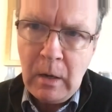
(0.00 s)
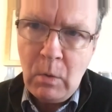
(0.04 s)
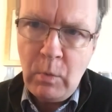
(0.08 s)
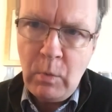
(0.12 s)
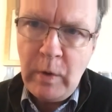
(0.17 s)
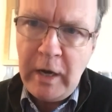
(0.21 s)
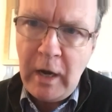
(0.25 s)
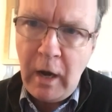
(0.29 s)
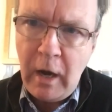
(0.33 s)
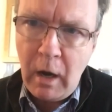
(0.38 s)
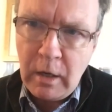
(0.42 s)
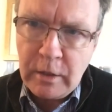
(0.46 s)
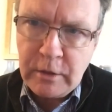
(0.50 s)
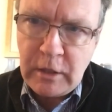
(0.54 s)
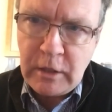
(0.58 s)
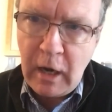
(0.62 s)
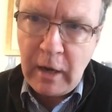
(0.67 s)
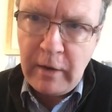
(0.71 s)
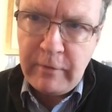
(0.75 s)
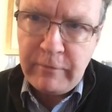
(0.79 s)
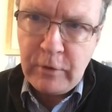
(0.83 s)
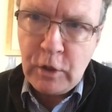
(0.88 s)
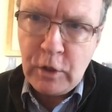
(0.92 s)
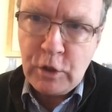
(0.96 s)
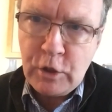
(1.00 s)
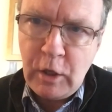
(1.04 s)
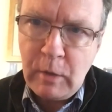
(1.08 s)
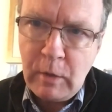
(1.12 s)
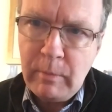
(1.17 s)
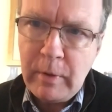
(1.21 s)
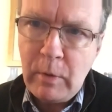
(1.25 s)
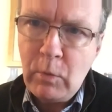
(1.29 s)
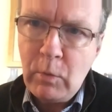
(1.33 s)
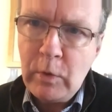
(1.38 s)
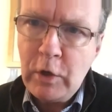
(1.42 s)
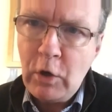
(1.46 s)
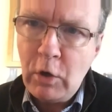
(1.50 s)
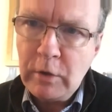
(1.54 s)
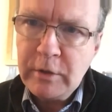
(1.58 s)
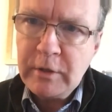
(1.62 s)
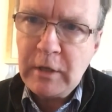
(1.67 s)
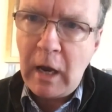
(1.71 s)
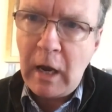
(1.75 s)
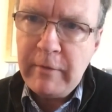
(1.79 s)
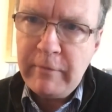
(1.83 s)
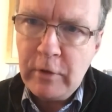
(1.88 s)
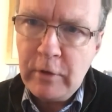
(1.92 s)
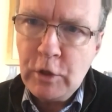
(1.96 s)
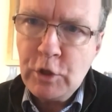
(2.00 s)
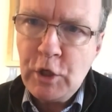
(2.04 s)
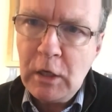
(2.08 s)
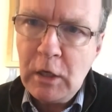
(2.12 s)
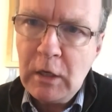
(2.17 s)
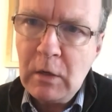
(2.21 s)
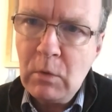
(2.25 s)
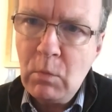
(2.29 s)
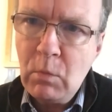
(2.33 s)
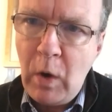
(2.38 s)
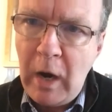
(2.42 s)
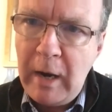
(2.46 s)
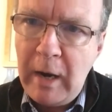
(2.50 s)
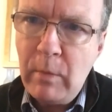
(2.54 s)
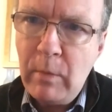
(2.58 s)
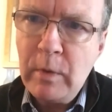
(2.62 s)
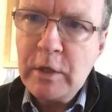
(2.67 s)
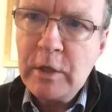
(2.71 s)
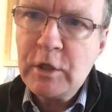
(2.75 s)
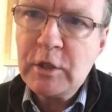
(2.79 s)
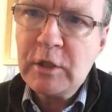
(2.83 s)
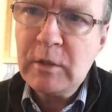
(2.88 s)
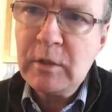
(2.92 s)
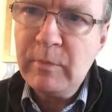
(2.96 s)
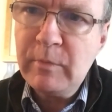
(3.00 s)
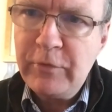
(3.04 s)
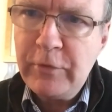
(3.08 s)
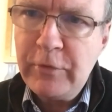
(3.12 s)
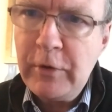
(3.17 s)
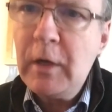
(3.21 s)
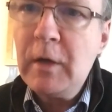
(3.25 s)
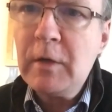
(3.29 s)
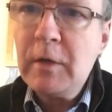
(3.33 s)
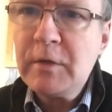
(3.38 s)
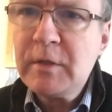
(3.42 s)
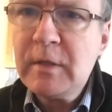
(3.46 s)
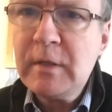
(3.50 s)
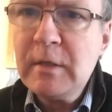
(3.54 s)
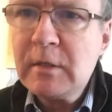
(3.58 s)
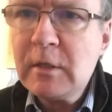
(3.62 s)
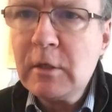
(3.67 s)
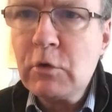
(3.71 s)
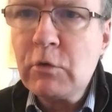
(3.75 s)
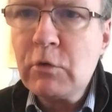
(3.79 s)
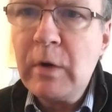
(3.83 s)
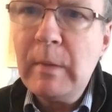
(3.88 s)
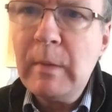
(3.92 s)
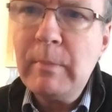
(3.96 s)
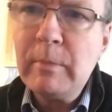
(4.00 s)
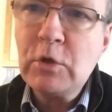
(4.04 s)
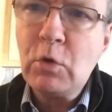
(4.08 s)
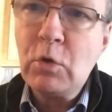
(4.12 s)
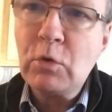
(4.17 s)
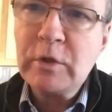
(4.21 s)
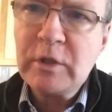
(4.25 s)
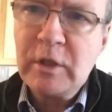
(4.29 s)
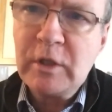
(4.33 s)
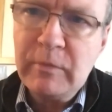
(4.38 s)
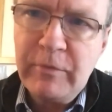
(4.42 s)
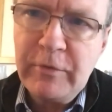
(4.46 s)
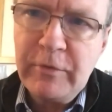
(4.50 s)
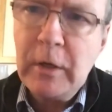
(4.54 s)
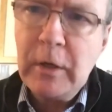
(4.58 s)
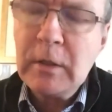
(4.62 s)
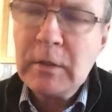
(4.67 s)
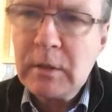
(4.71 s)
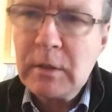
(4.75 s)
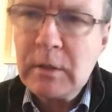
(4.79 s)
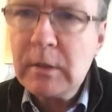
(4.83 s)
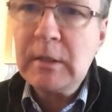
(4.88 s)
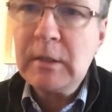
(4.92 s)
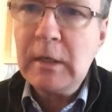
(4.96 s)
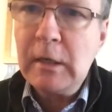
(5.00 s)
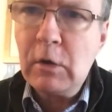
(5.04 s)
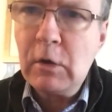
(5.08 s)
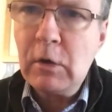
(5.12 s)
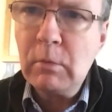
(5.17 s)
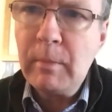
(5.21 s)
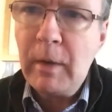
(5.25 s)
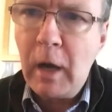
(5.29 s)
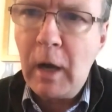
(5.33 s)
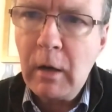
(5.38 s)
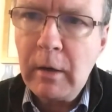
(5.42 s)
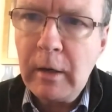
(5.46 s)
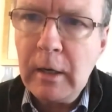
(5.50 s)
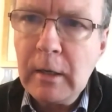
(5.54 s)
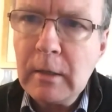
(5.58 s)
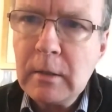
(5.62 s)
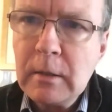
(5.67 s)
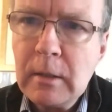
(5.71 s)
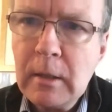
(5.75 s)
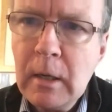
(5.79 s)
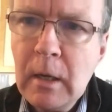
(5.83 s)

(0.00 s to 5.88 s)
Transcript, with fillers: we are diverging, but we're not diverging in a way which subverts this agreement or subverts the single market.